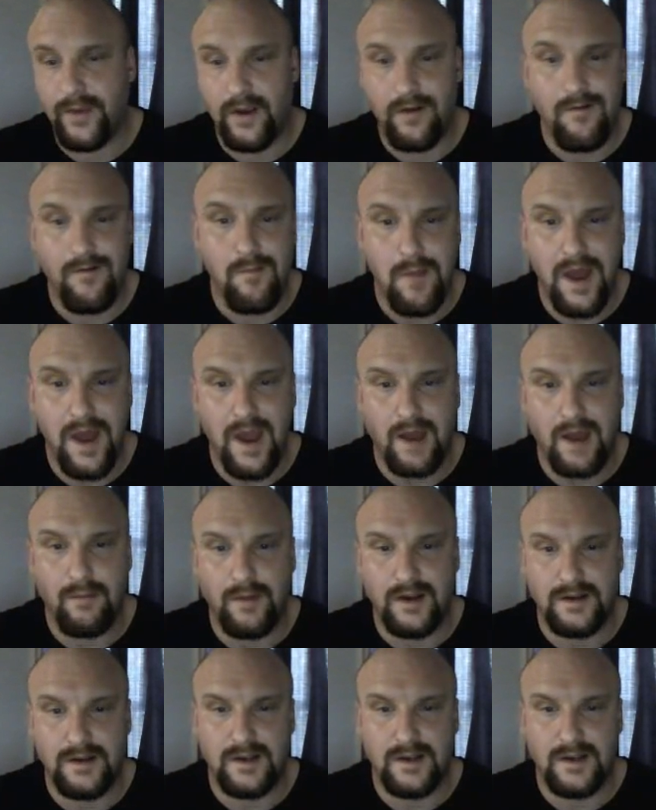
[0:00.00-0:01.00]
here in Maine,
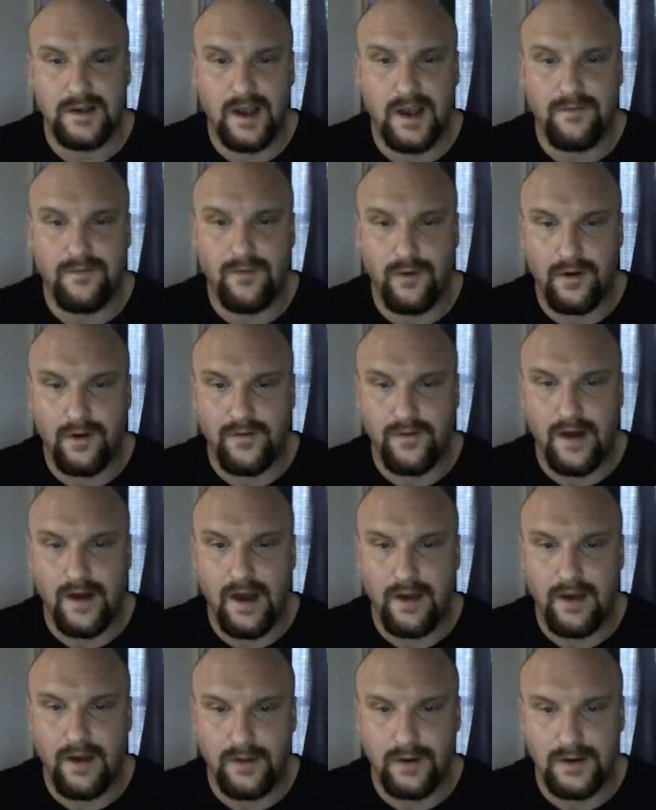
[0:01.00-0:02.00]
but it says
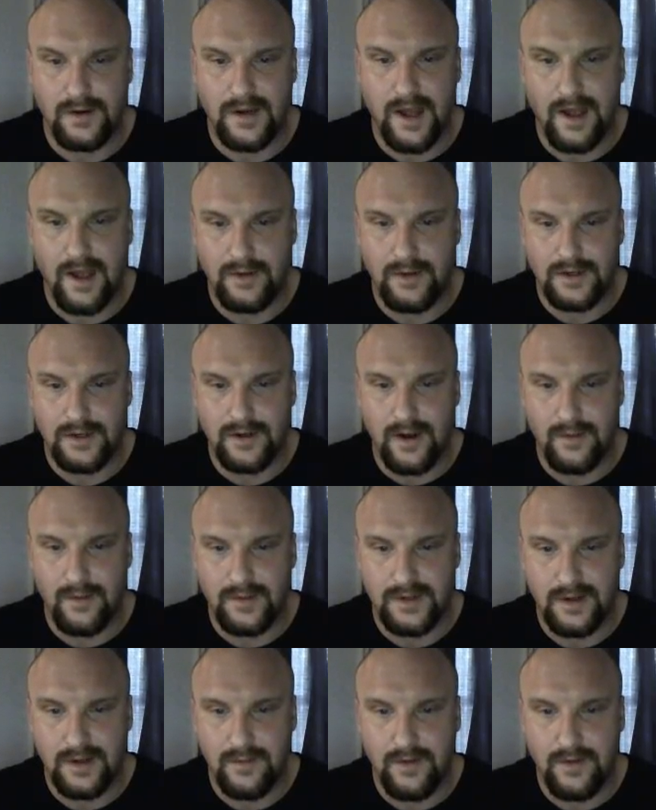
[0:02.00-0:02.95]
8:45, a little time discrepancy.